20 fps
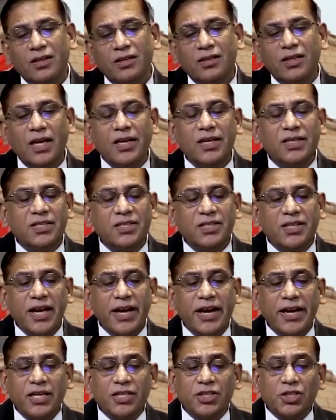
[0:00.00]
the
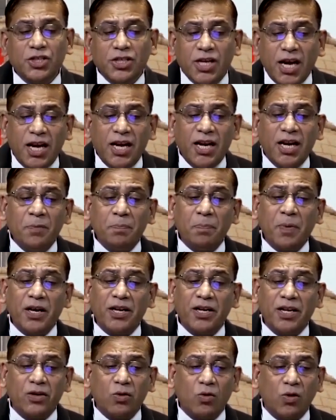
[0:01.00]
state shall in
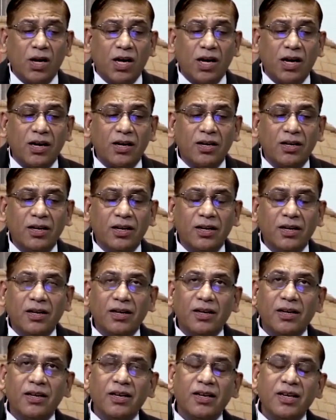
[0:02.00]
particular
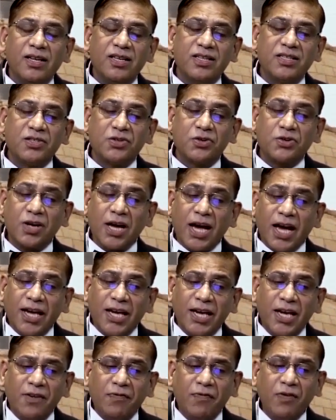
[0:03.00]

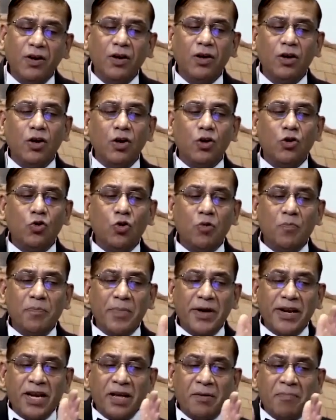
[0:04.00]
strive to
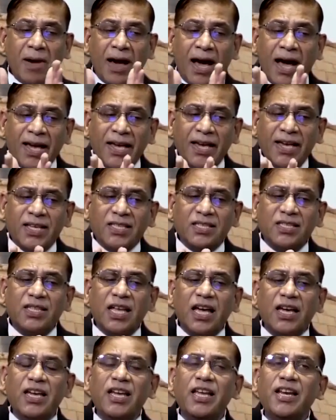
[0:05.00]
minimize
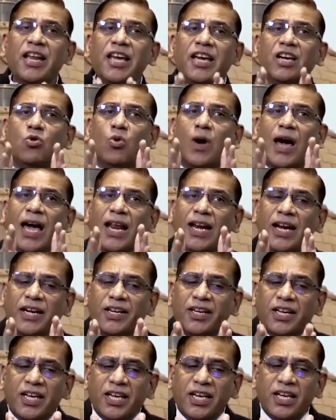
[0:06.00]
the
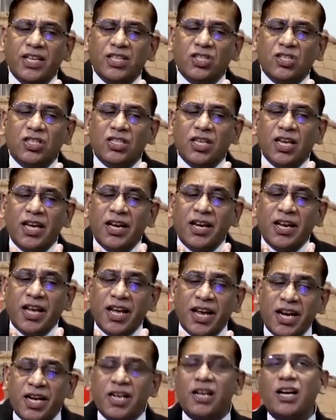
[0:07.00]
inequalities in
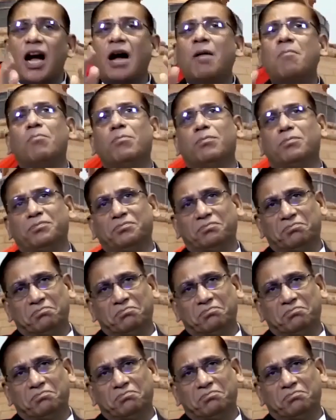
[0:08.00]
income